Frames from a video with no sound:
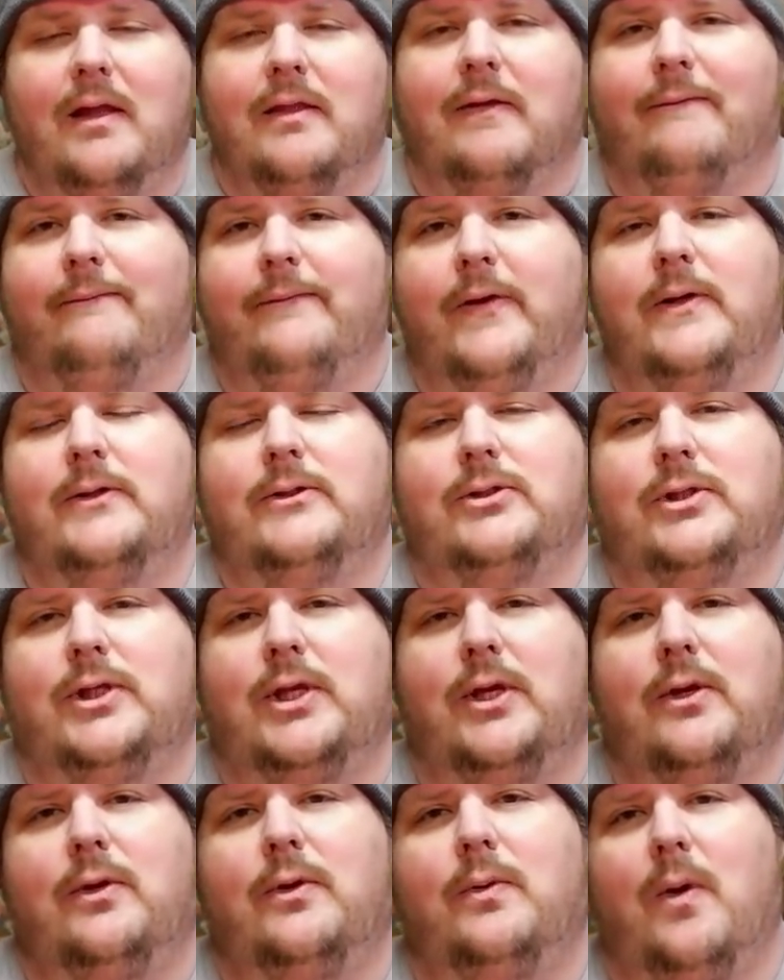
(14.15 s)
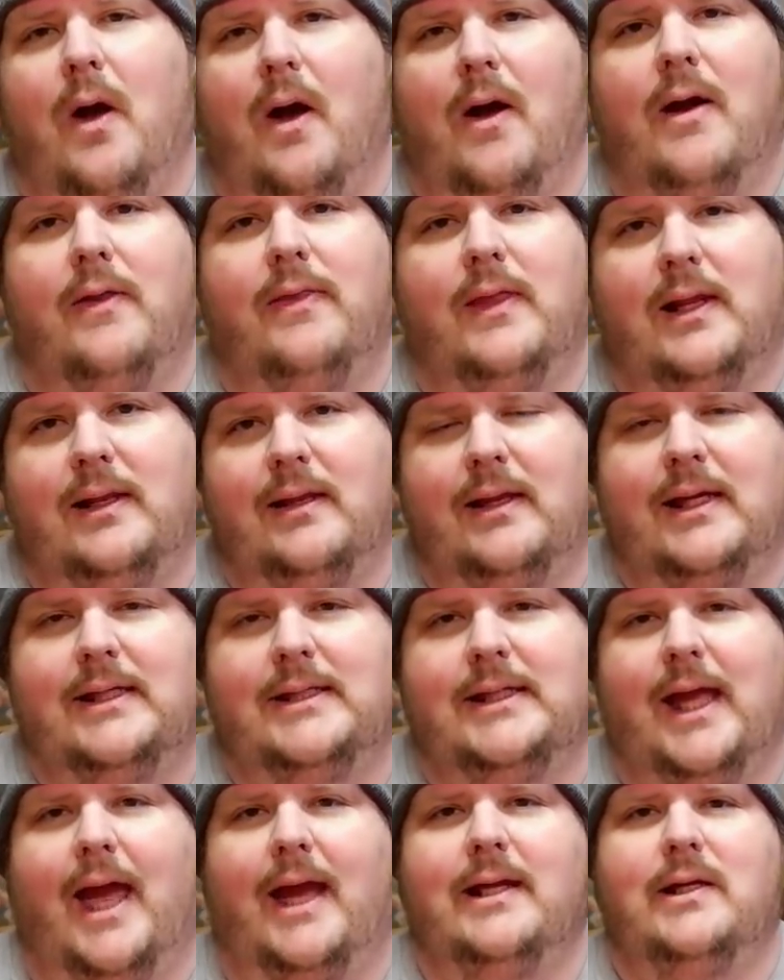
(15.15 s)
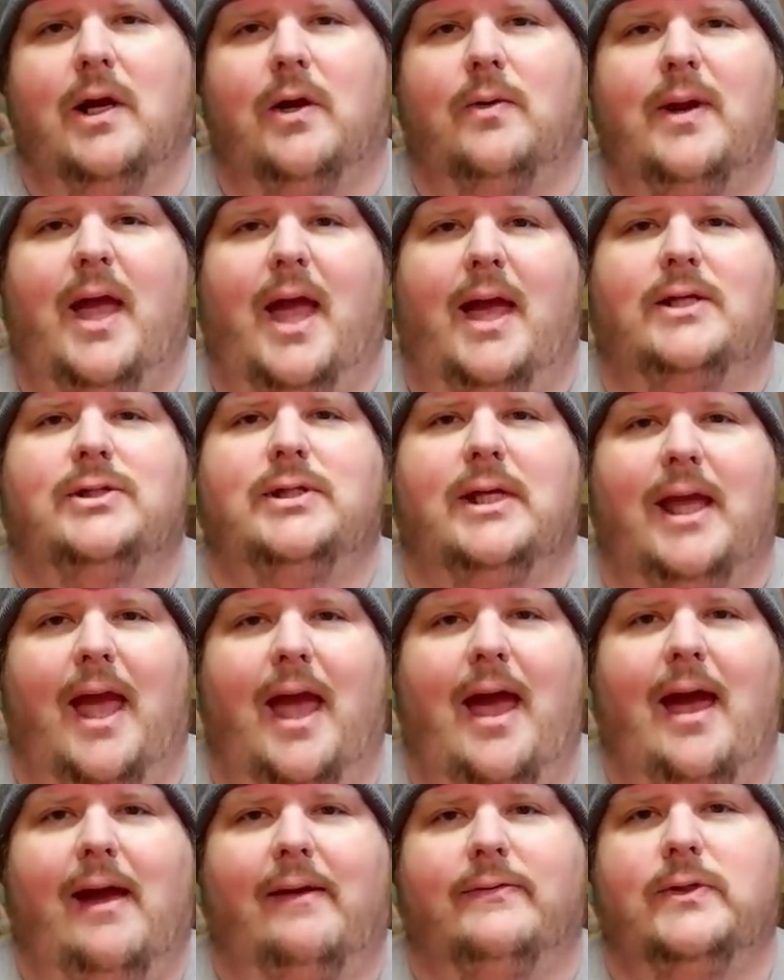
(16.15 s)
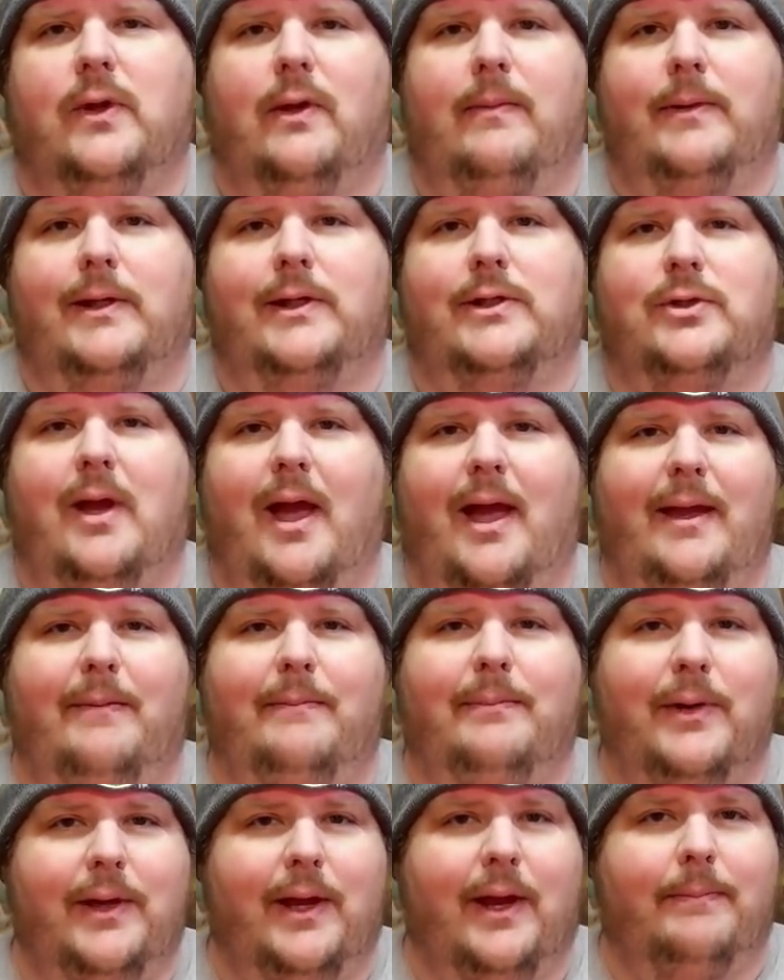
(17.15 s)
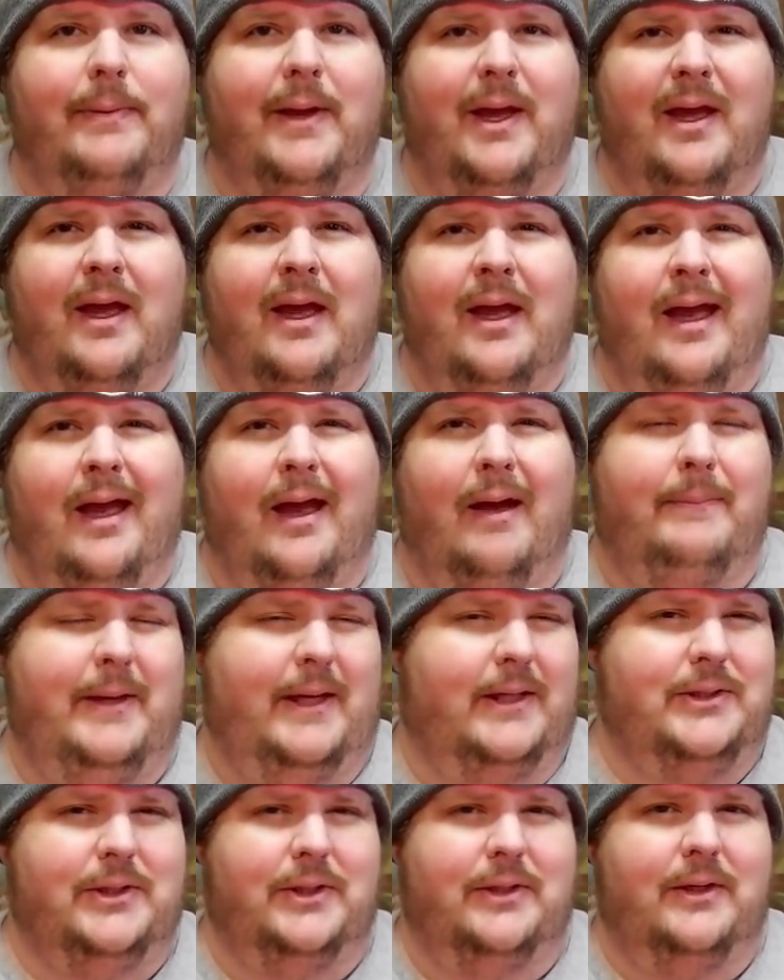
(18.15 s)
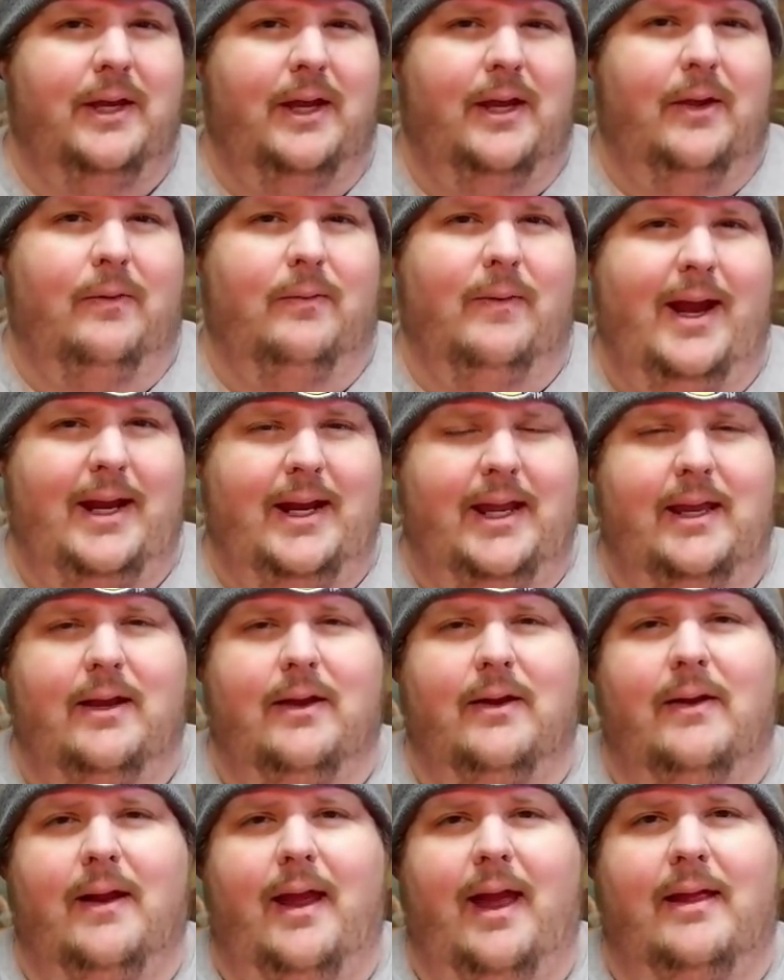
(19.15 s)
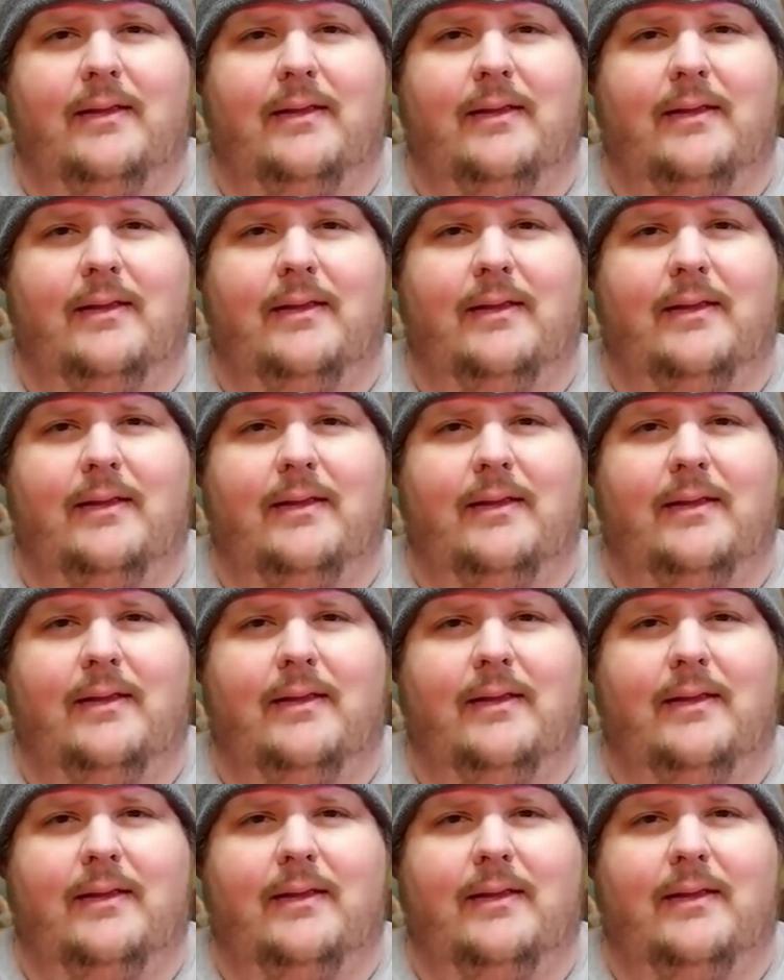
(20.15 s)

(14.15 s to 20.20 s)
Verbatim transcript: The first two on the list I don't actually have, so I'm going to try and put up a picture right here.